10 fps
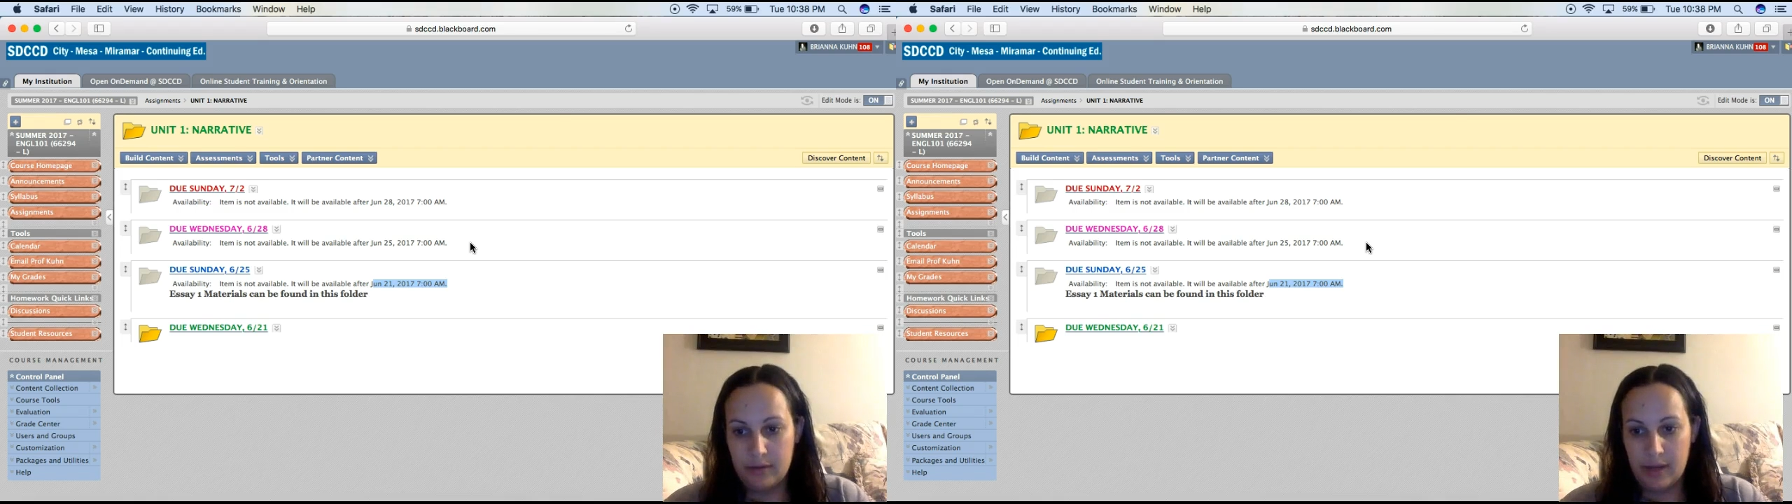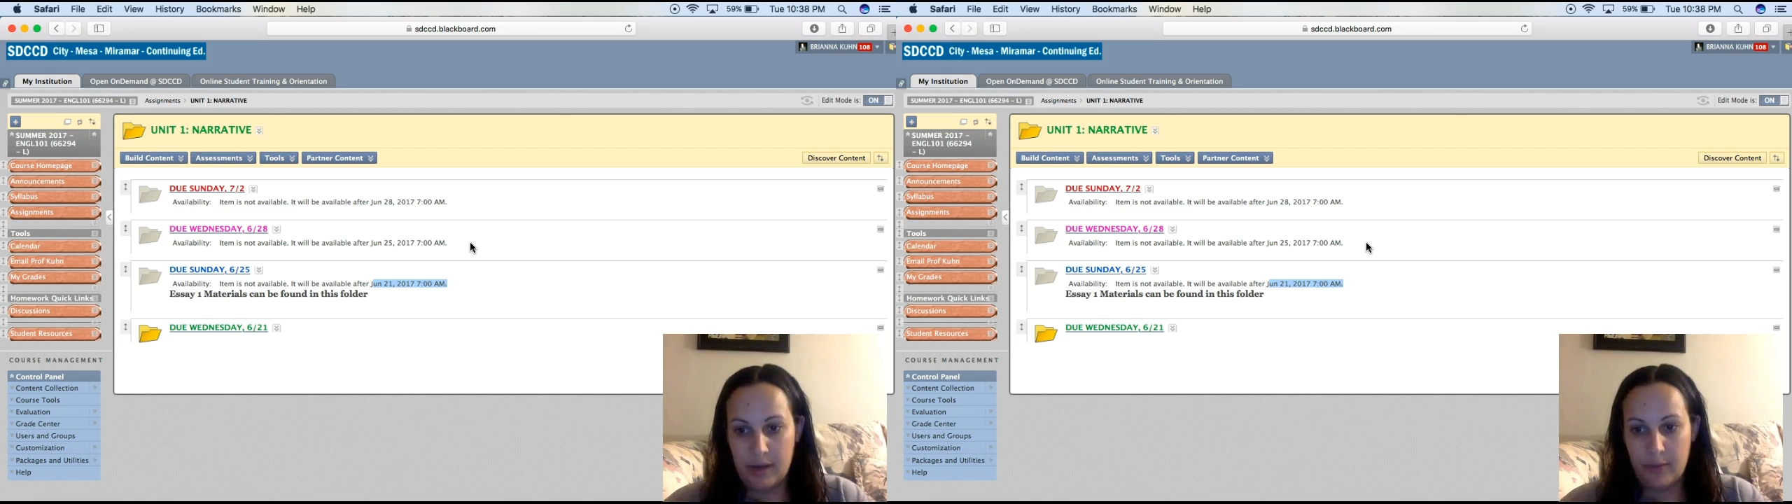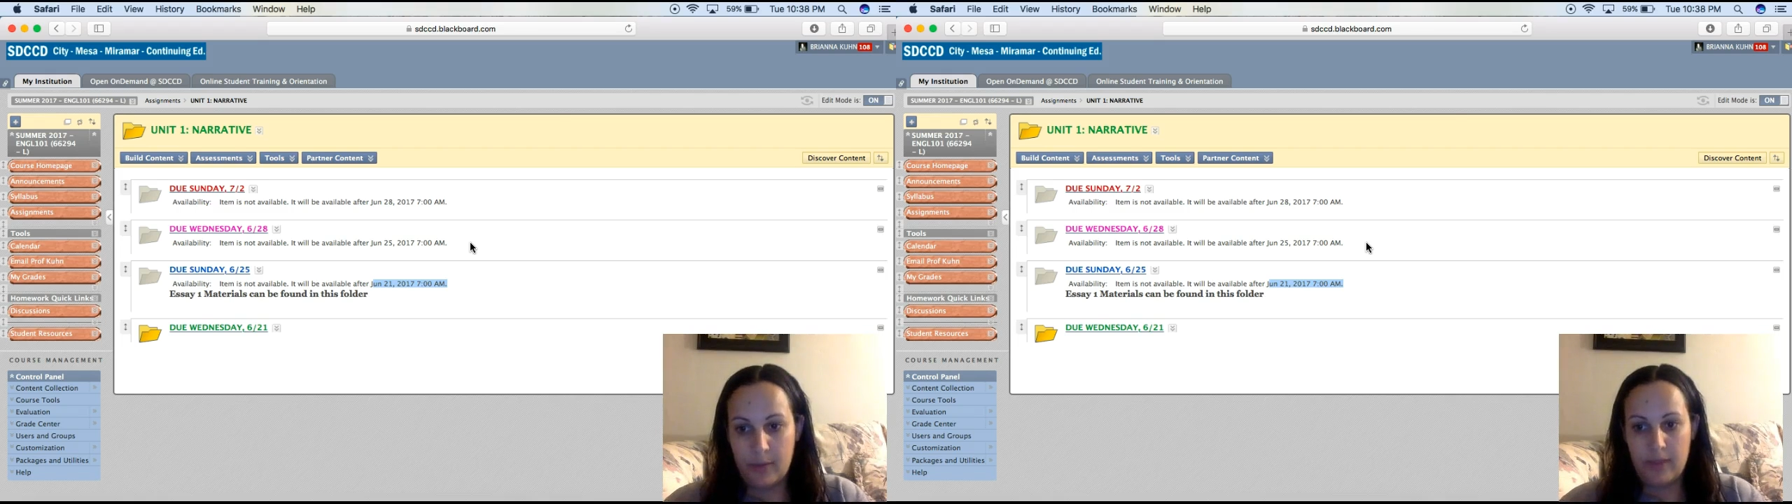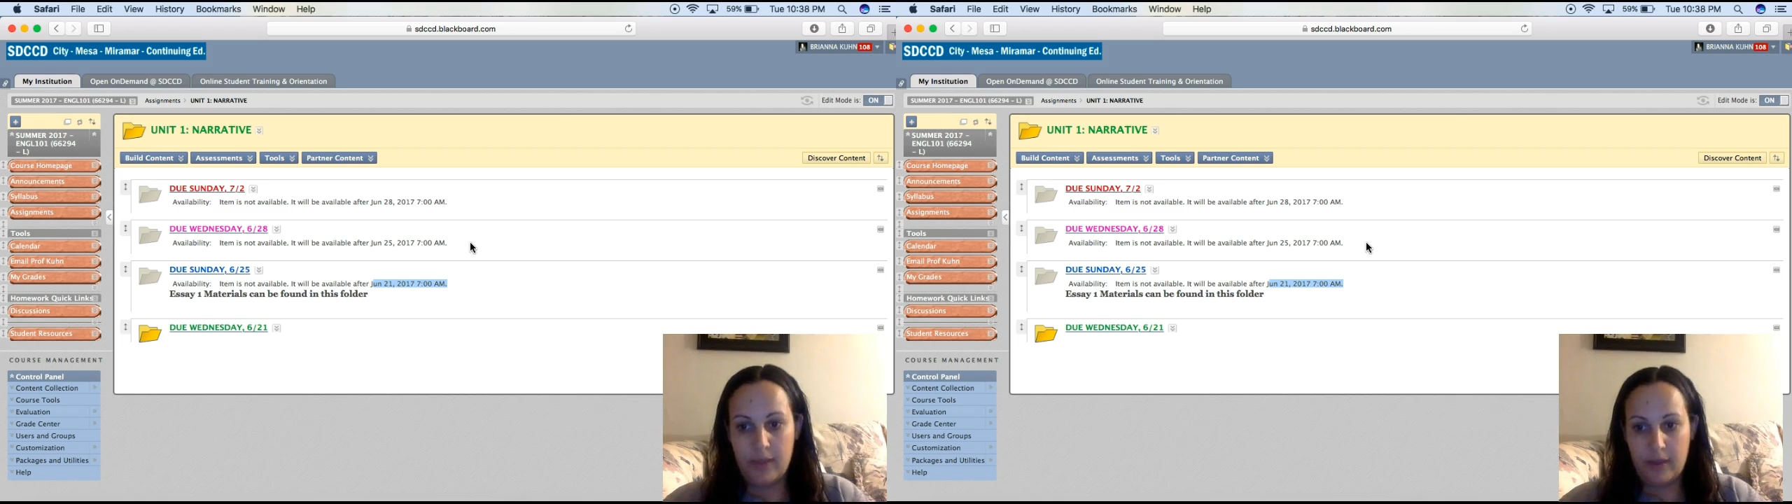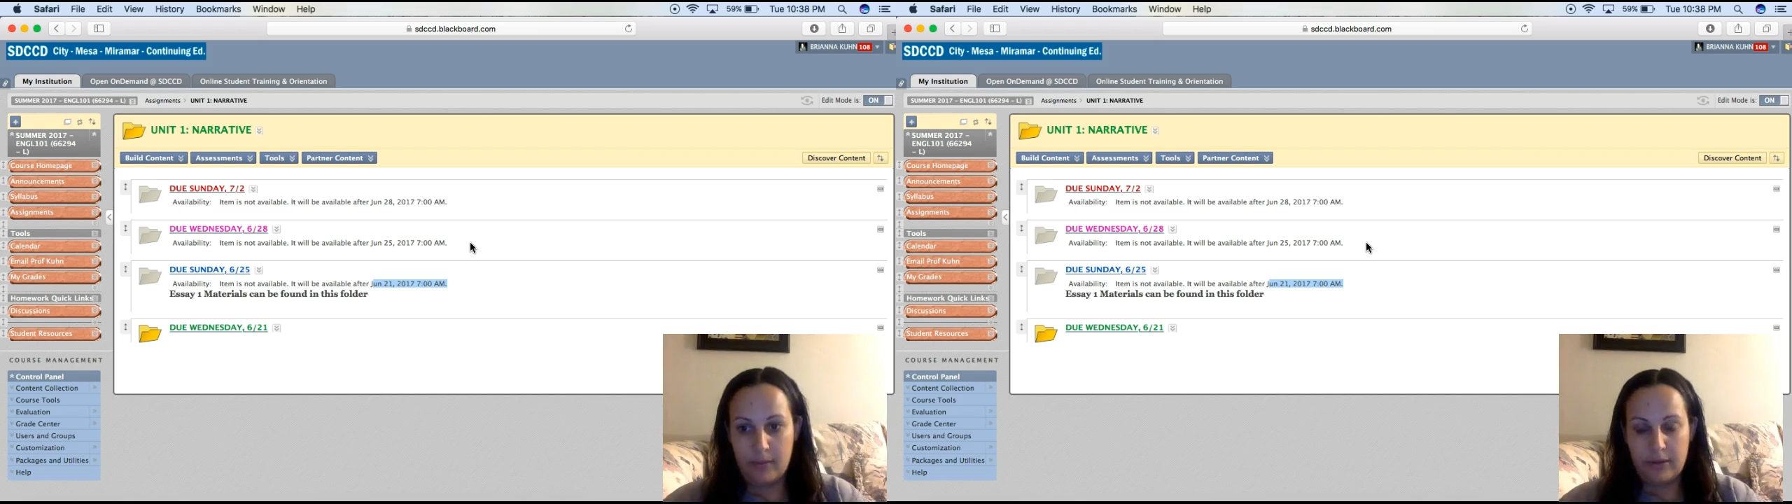when
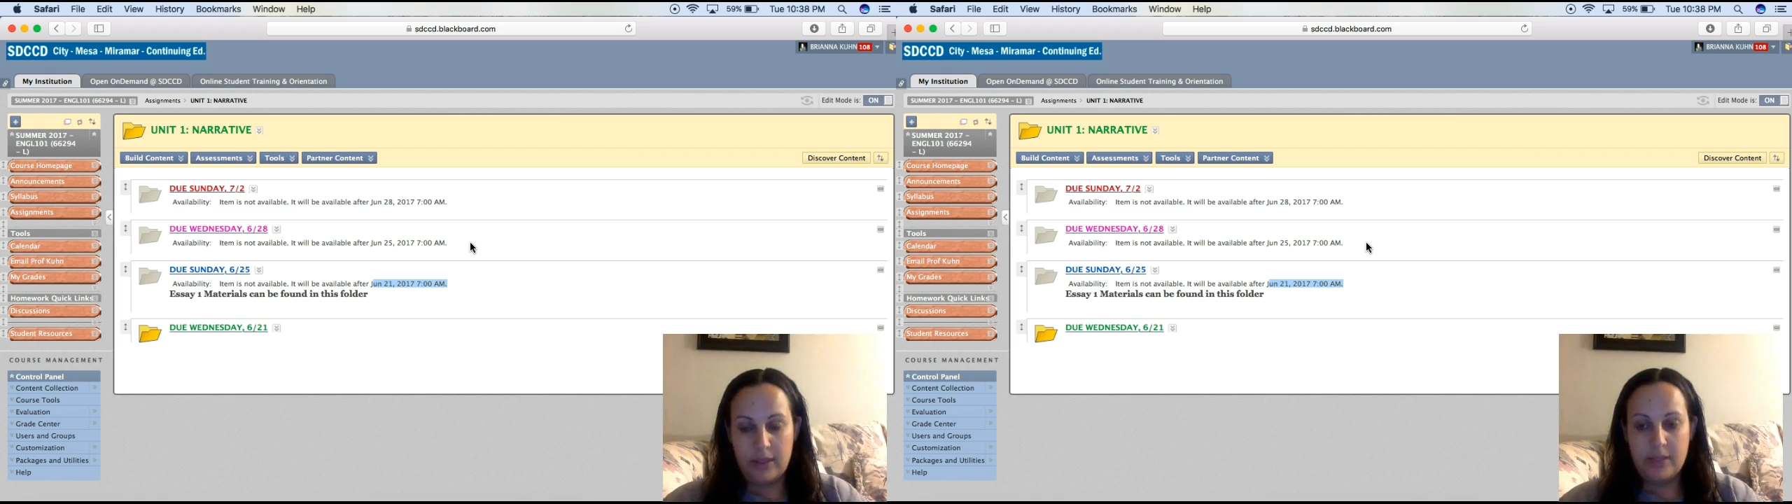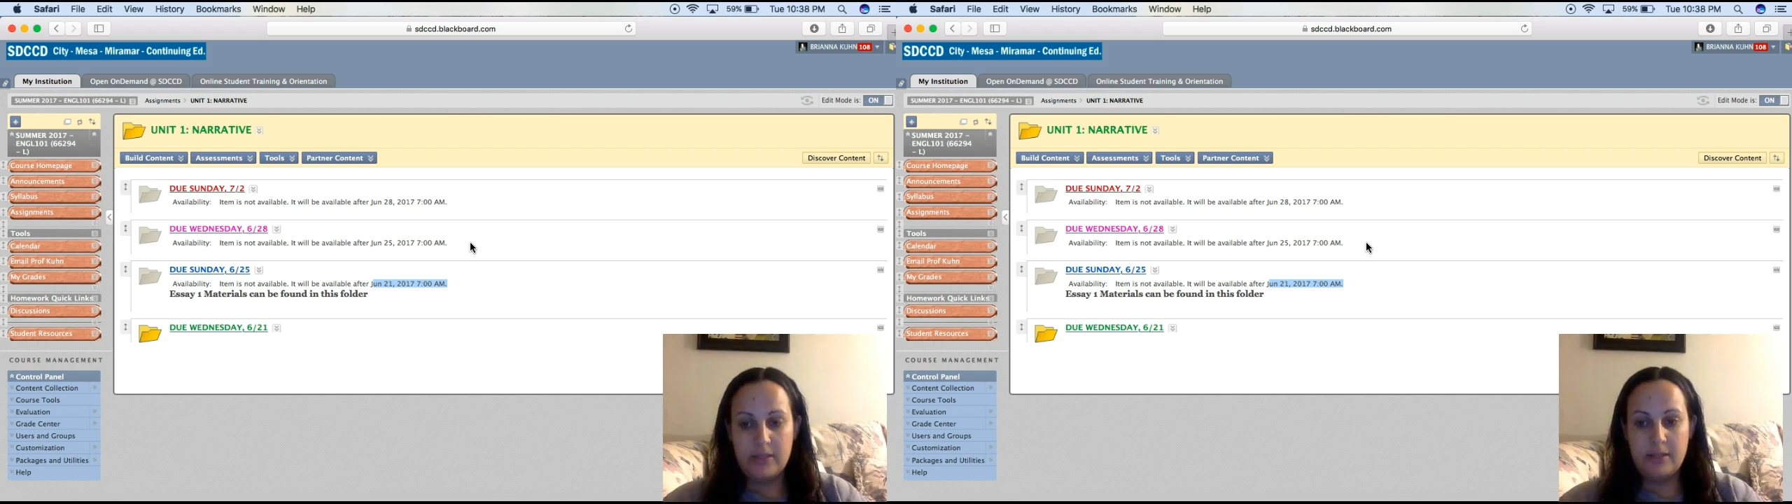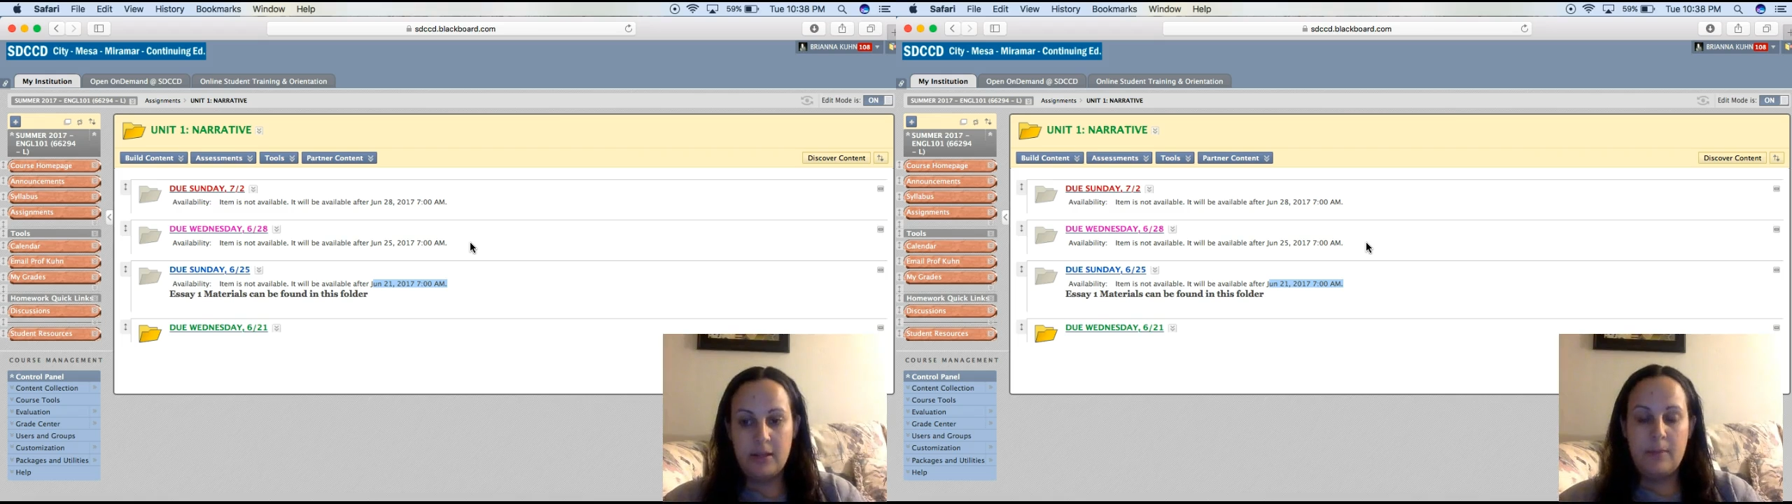they release,